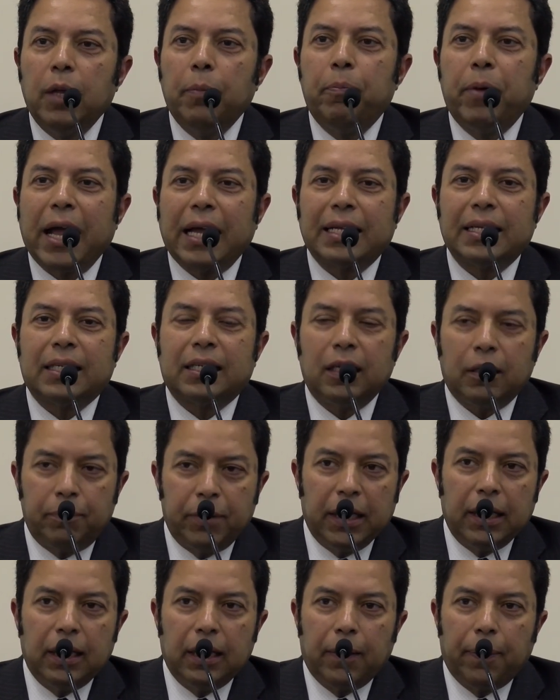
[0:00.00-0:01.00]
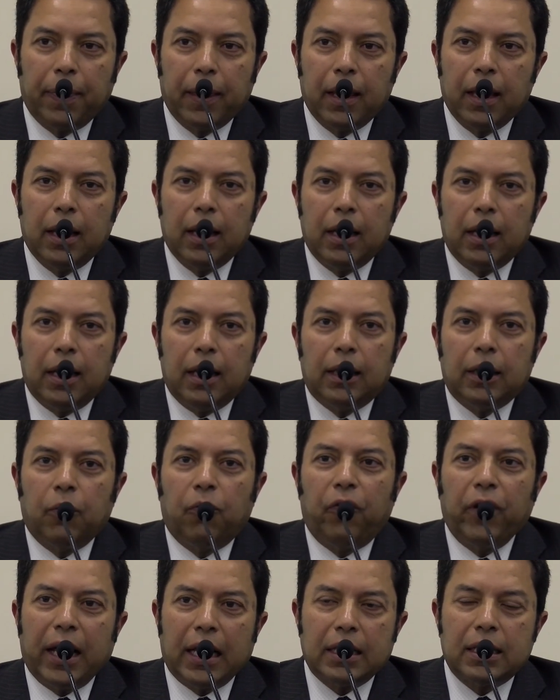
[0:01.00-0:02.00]
backstabbing the
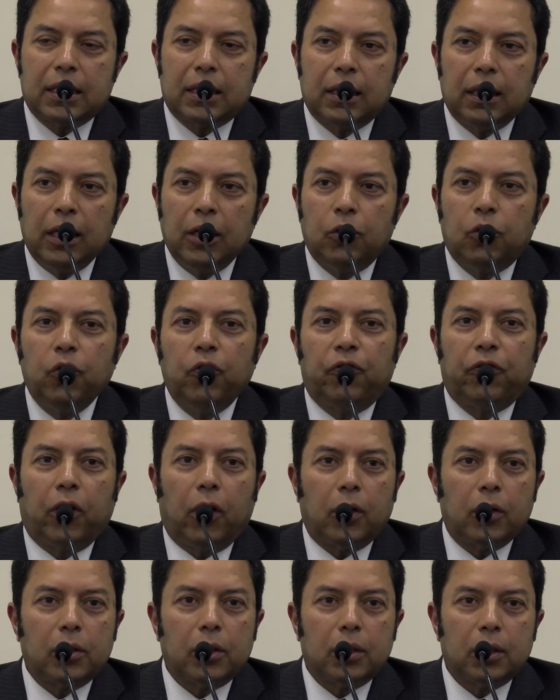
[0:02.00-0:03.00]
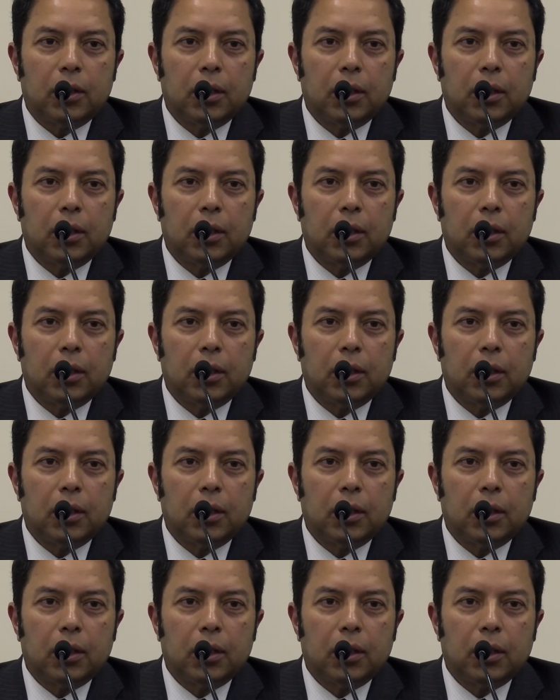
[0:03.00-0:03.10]
West in two fronts,